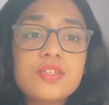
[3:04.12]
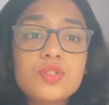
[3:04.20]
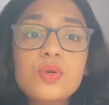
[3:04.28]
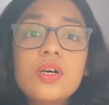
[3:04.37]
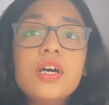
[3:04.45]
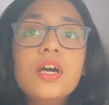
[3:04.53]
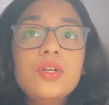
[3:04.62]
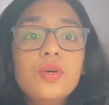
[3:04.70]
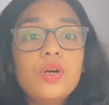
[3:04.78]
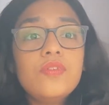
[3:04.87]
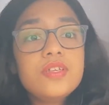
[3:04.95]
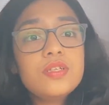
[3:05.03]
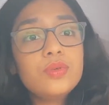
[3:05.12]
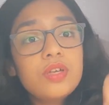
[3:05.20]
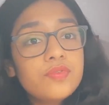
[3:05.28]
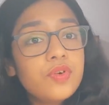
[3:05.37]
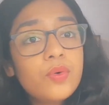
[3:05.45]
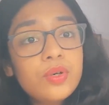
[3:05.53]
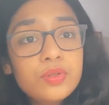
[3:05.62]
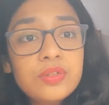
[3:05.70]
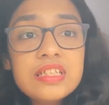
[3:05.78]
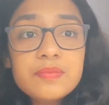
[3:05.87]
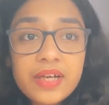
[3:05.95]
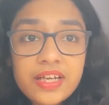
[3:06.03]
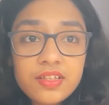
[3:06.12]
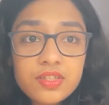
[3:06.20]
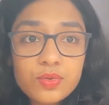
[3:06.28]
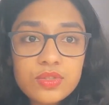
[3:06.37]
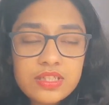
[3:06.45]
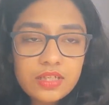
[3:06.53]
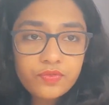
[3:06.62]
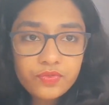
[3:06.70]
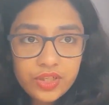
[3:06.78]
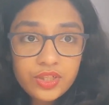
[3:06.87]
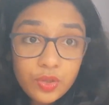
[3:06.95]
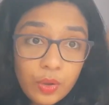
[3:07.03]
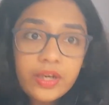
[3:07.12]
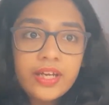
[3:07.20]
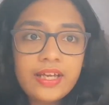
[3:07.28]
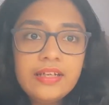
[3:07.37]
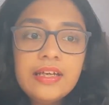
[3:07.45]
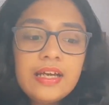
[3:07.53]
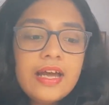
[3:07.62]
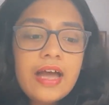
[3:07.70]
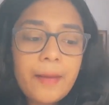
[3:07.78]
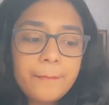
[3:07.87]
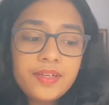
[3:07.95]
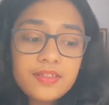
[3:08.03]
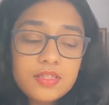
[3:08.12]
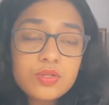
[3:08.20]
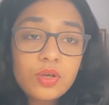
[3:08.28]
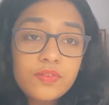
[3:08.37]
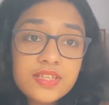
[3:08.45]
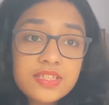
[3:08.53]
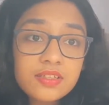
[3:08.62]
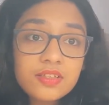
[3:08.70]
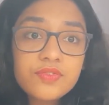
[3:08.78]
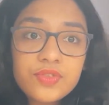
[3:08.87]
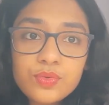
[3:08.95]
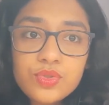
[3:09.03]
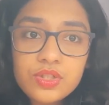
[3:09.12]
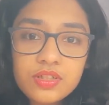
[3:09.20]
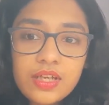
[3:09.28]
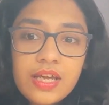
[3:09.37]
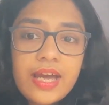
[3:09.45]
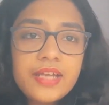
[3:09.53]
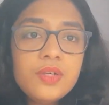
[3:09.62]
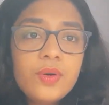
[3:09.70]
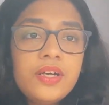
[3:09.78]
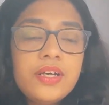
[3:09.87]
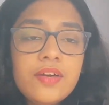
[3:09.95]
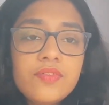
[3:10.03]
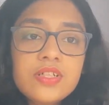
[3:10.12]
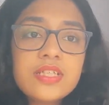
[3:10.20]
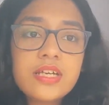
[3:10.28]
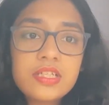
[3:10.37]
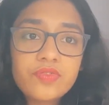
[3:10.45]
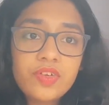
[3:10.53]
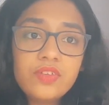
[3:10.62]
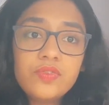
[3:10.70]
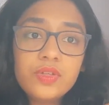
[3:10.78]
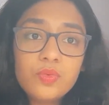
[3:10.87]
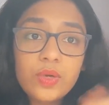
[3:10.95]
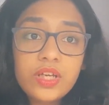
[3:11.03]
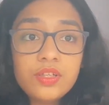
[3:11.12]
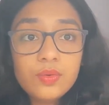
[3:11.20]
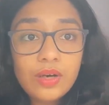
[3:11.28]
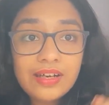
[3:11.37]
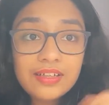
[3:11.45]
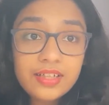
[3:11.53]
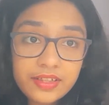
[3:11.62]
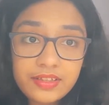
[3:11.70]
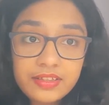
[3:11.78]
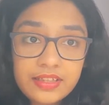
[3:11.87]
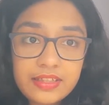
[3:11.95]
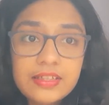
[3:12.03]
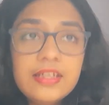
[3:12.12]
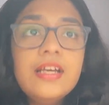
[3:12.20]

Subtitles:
So you're always looking forward to these milestones, and in your head happiness is always in the future and you are never satisfied with where you are currently.